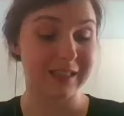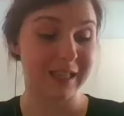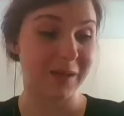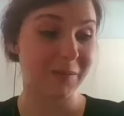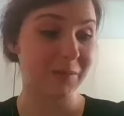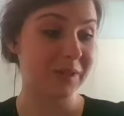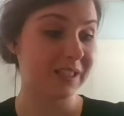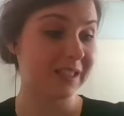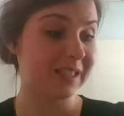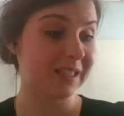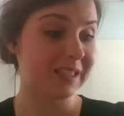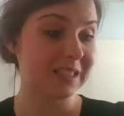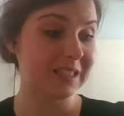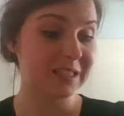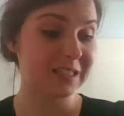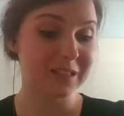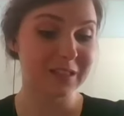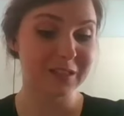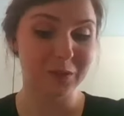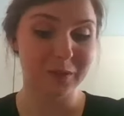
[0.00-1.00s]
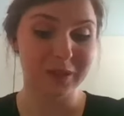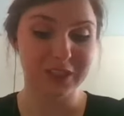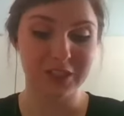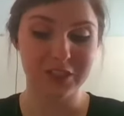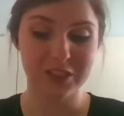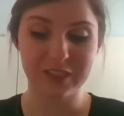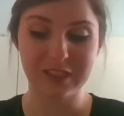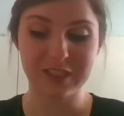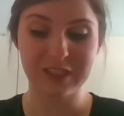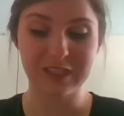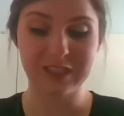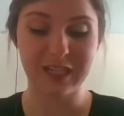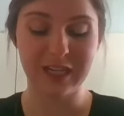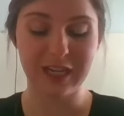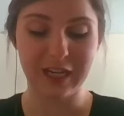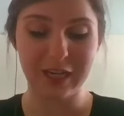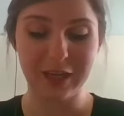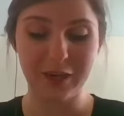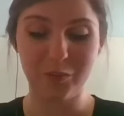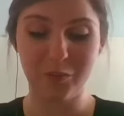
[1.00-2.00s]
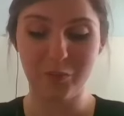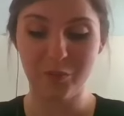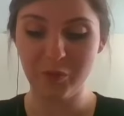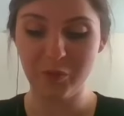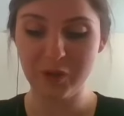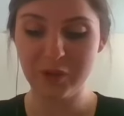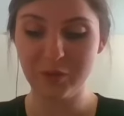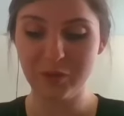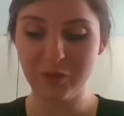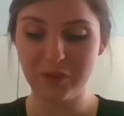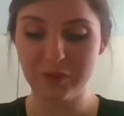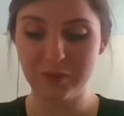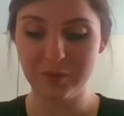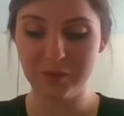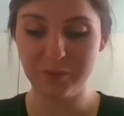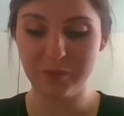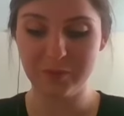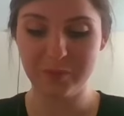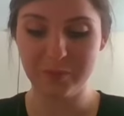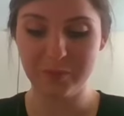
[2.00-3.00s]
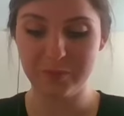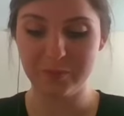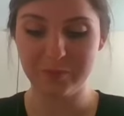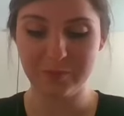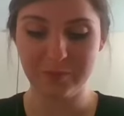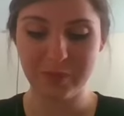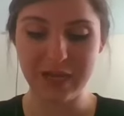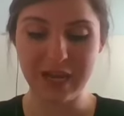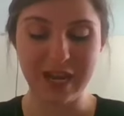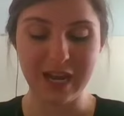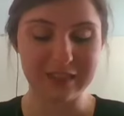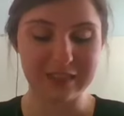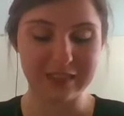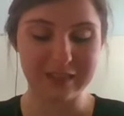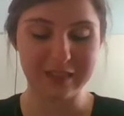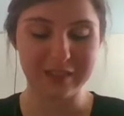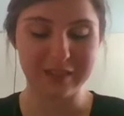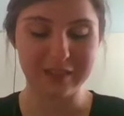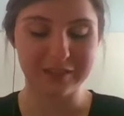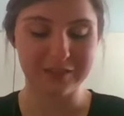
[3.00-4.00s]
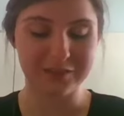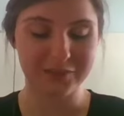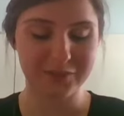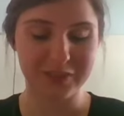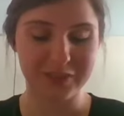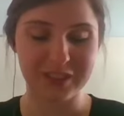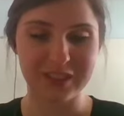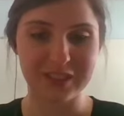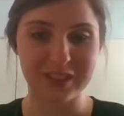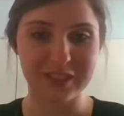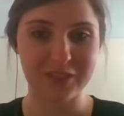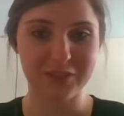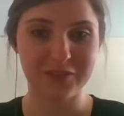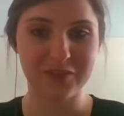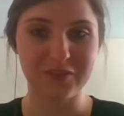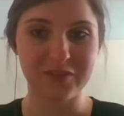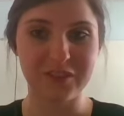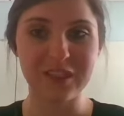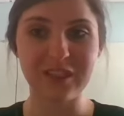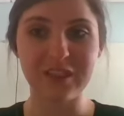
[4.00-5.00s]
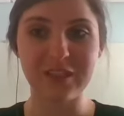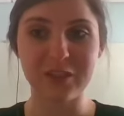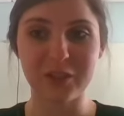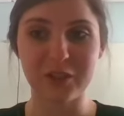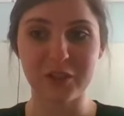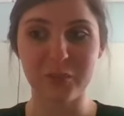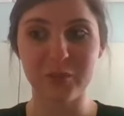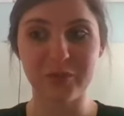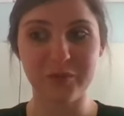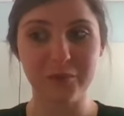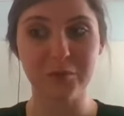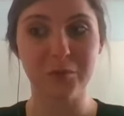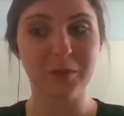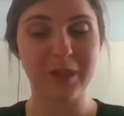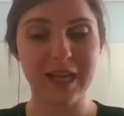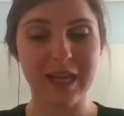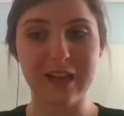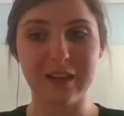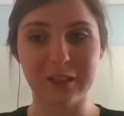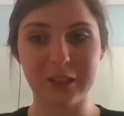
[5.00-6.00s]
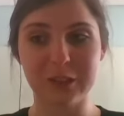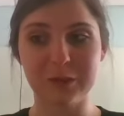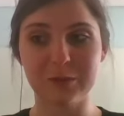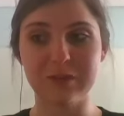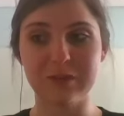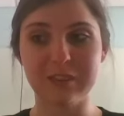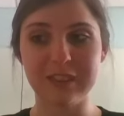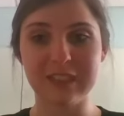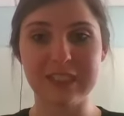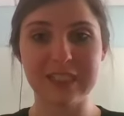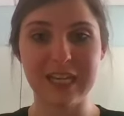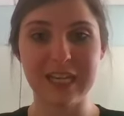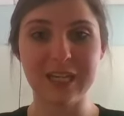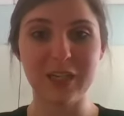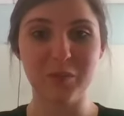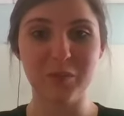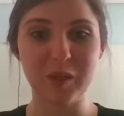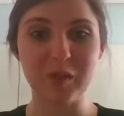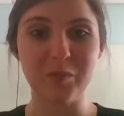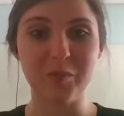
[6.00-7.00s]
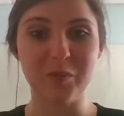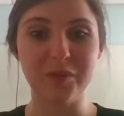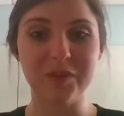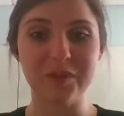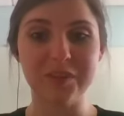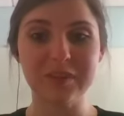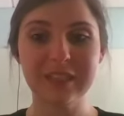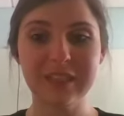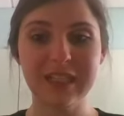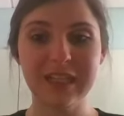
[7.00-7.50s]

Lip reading: I mean, these are questions that I hope we will be asking for the next 50 years before we actually send people.